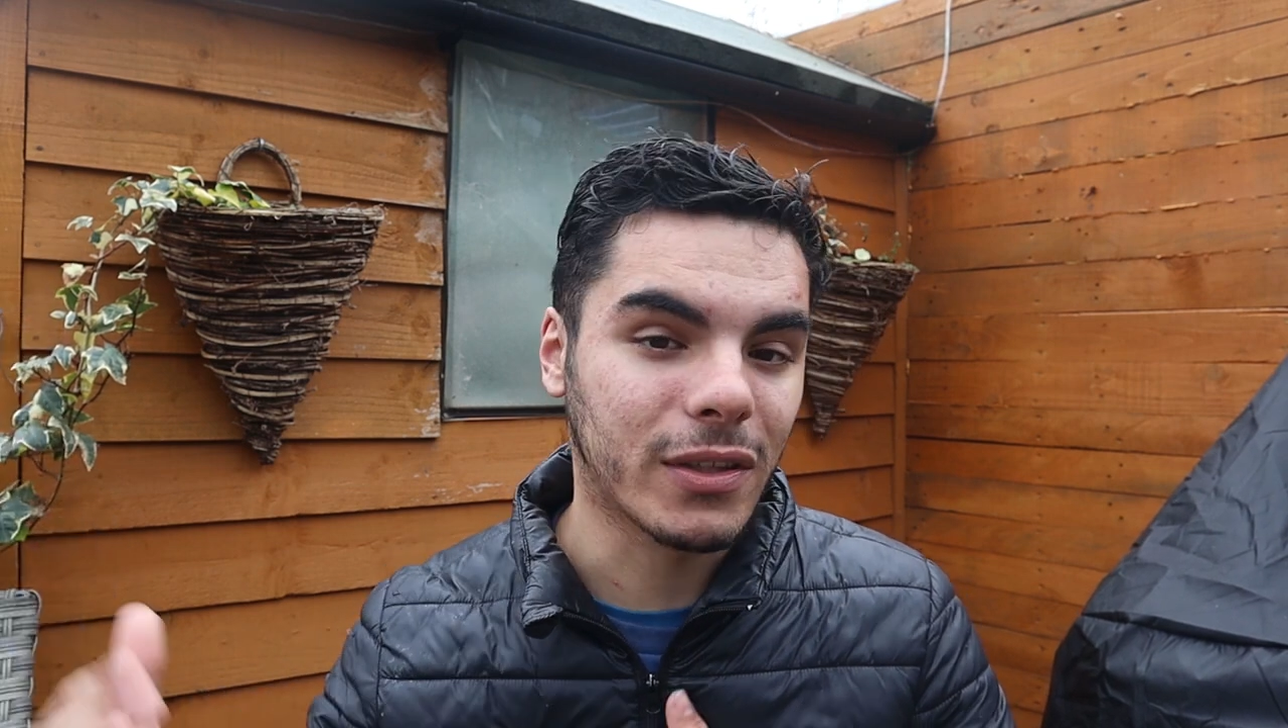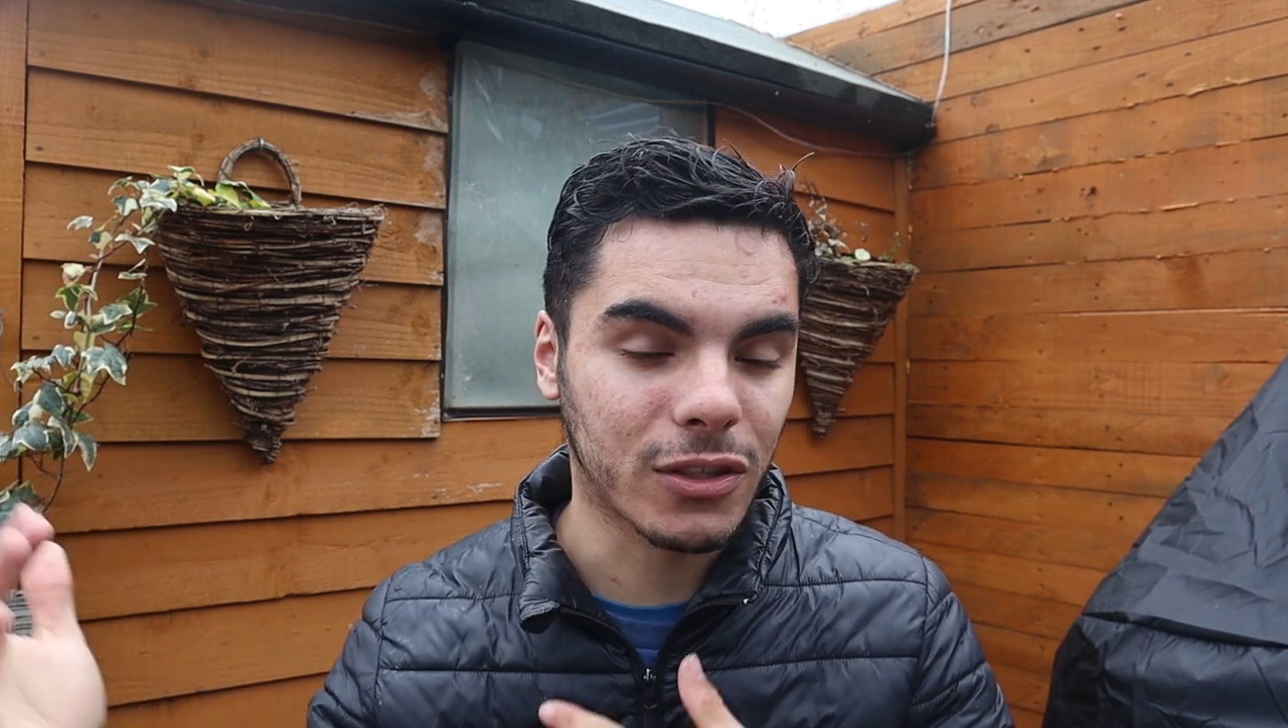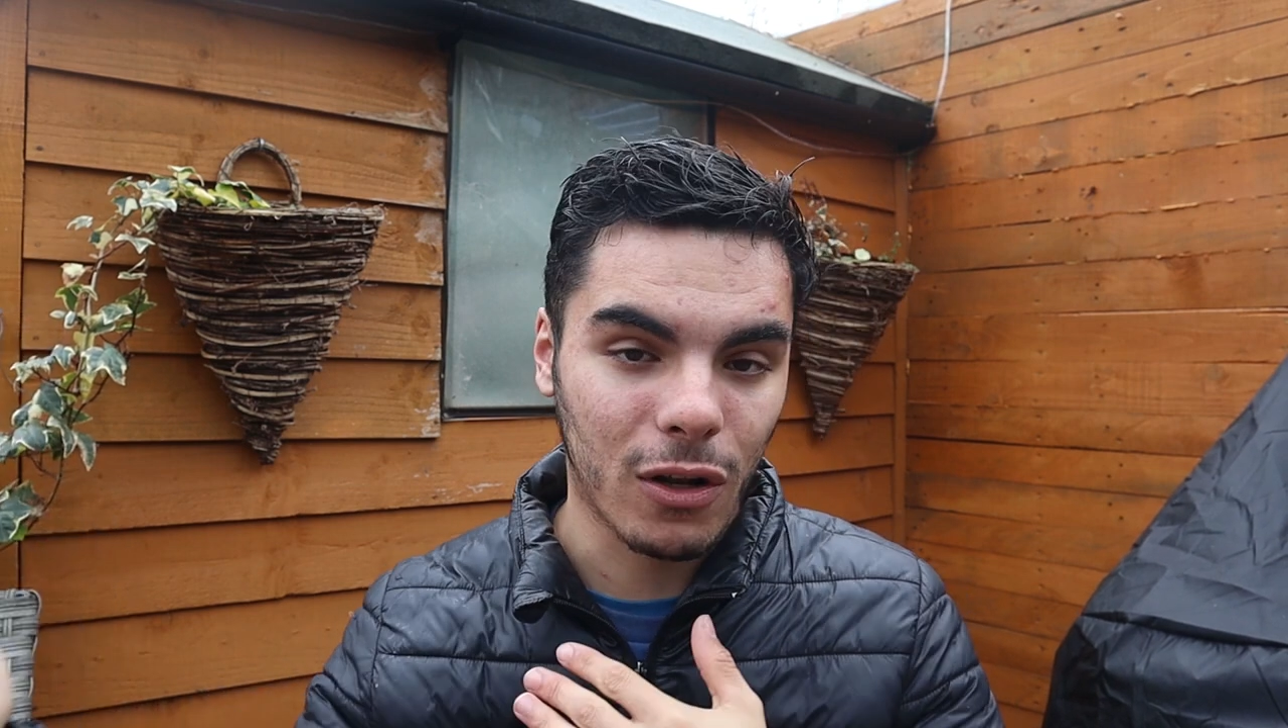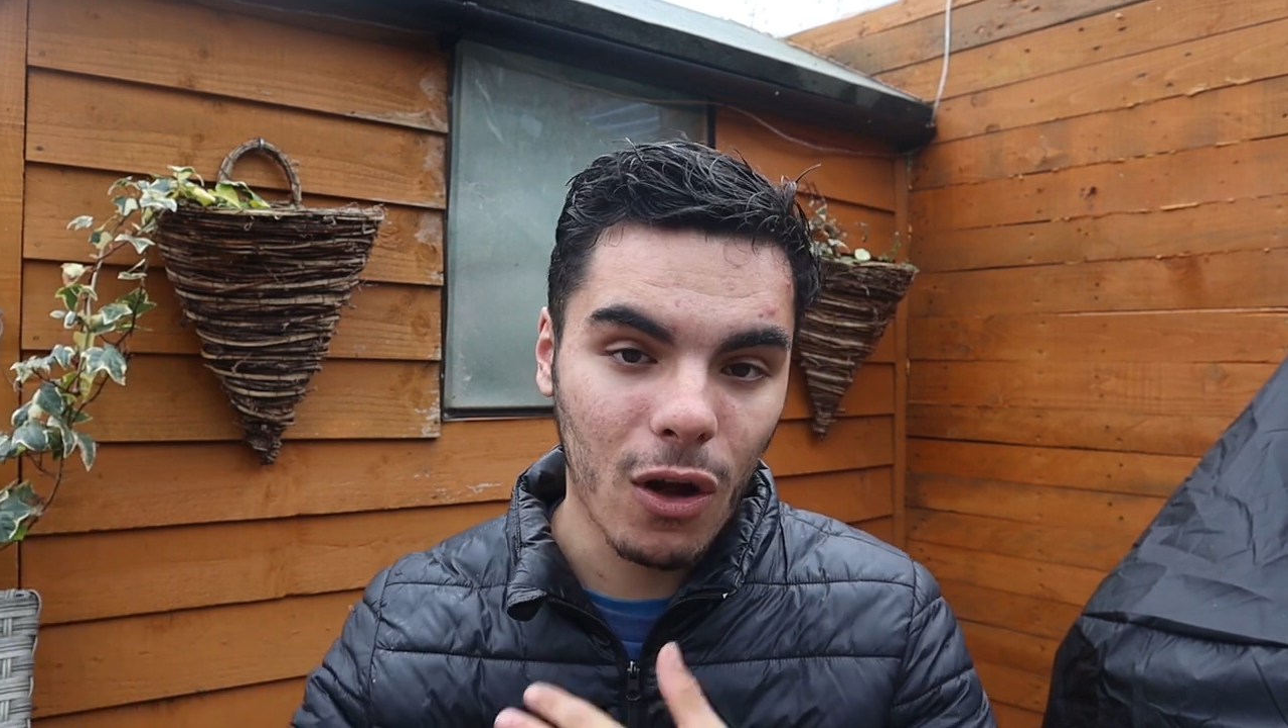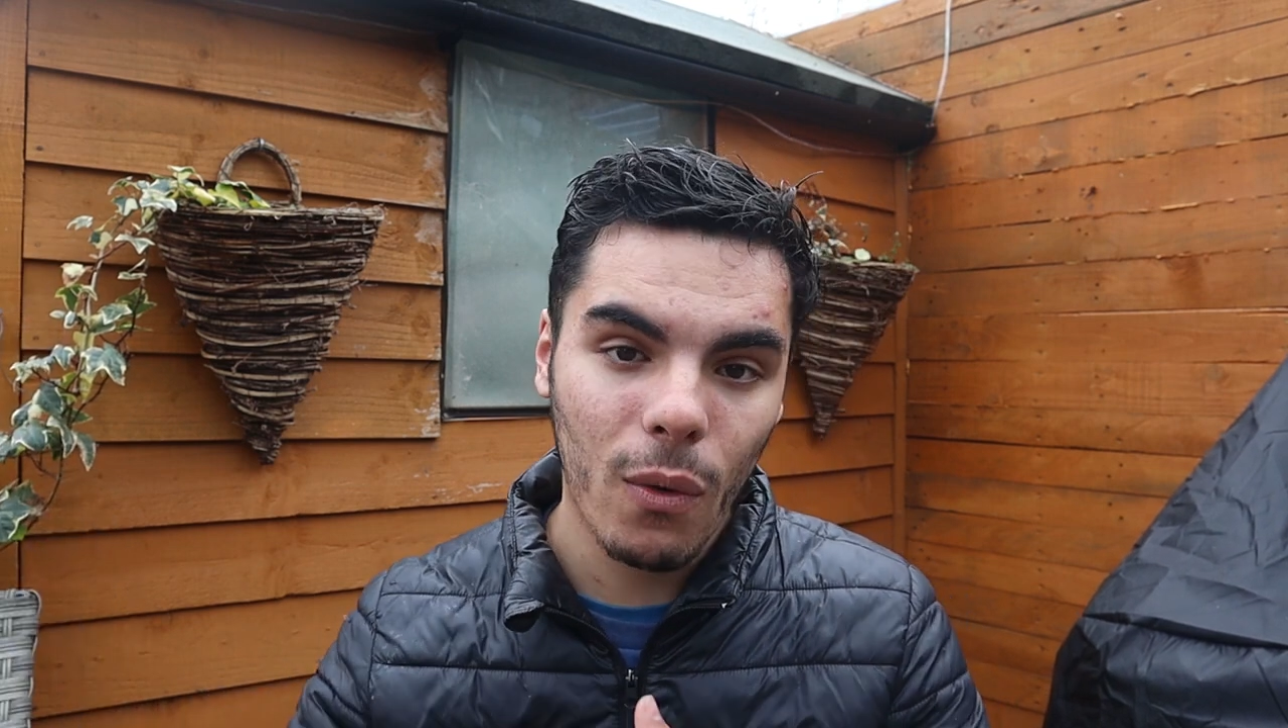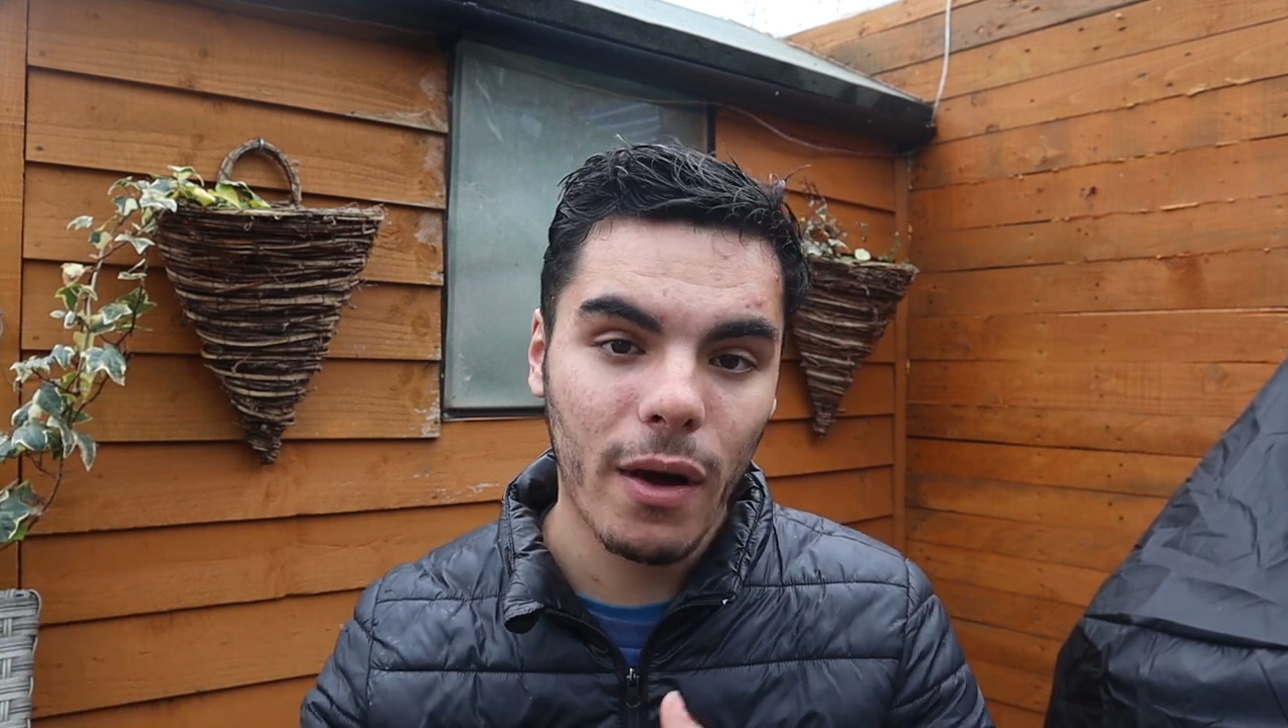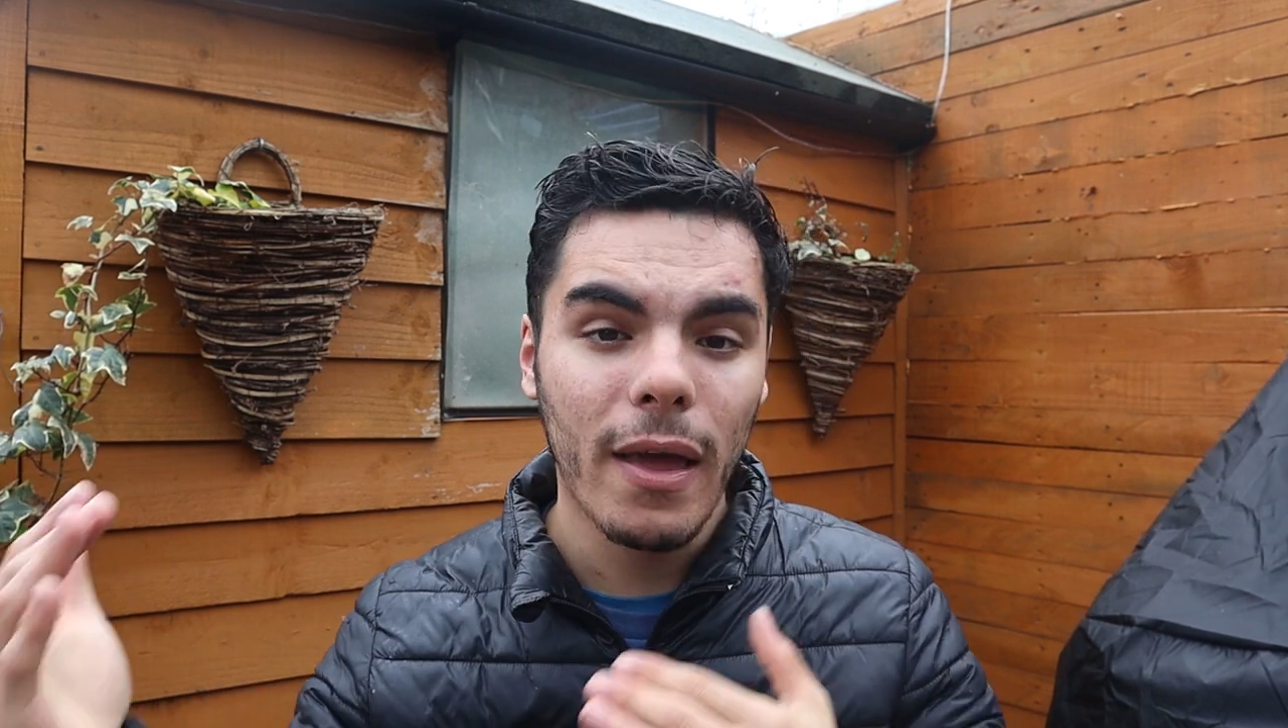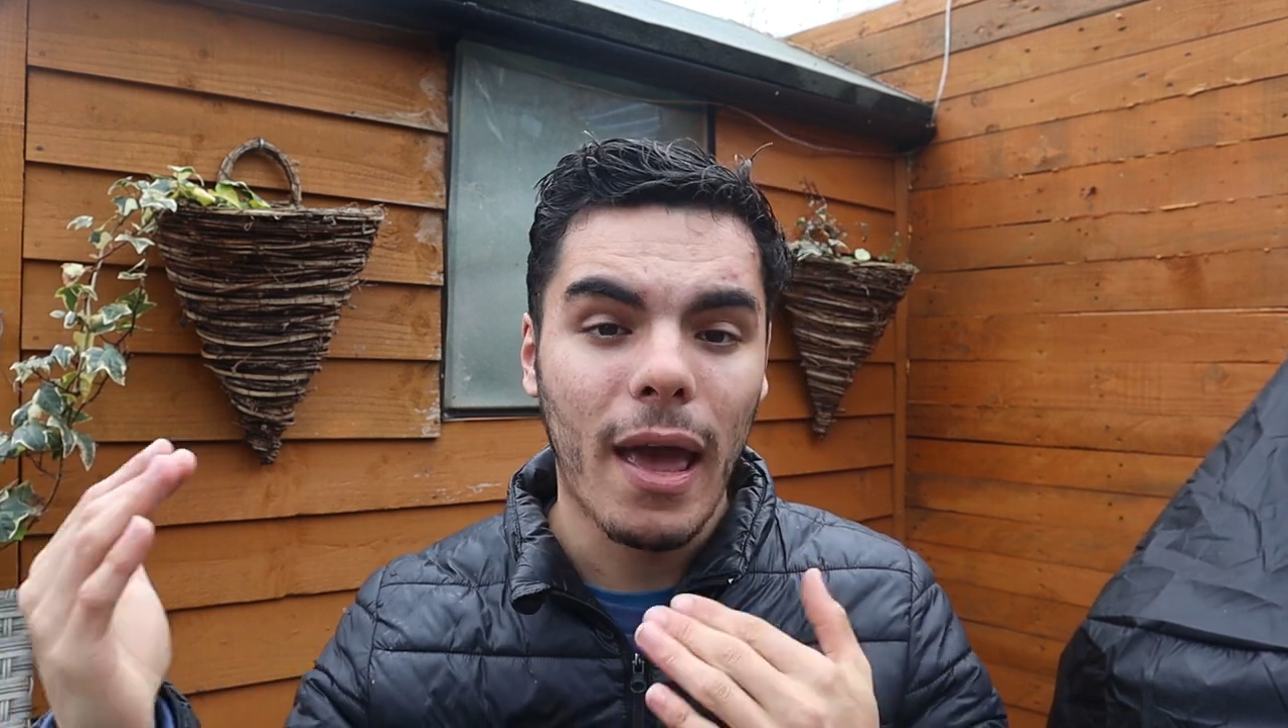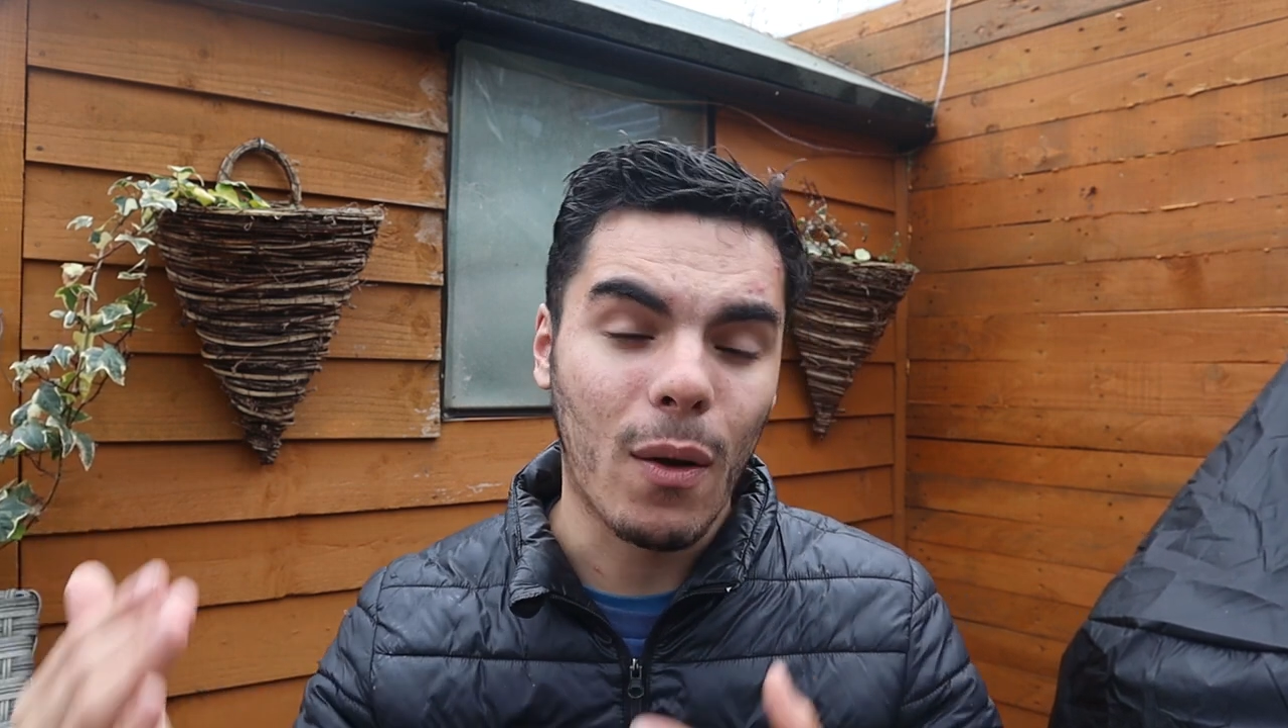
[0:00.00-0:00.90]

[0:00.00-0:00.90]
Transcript: it's a lower